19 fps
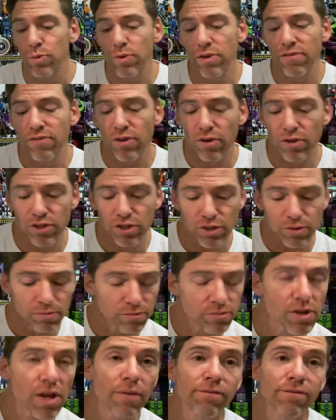We've got some
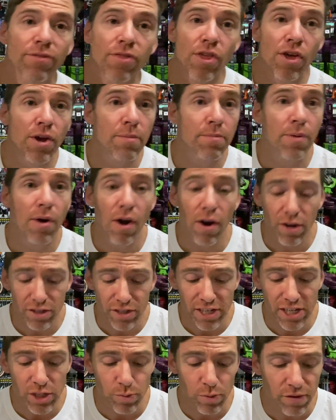third
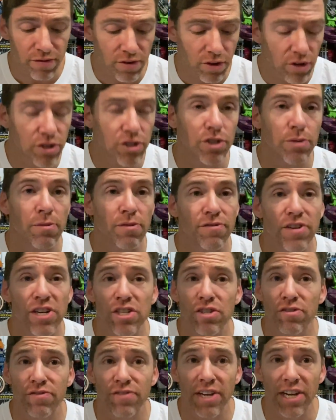parties, we've got some
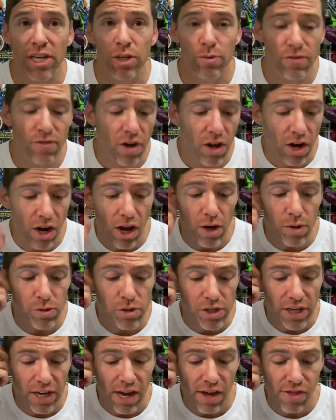official figures, we've got loads
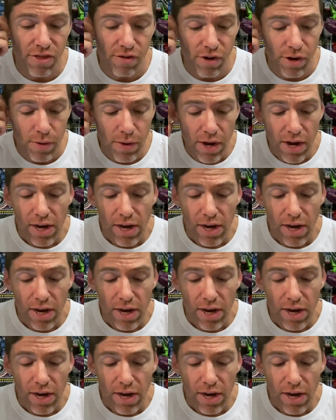to get through.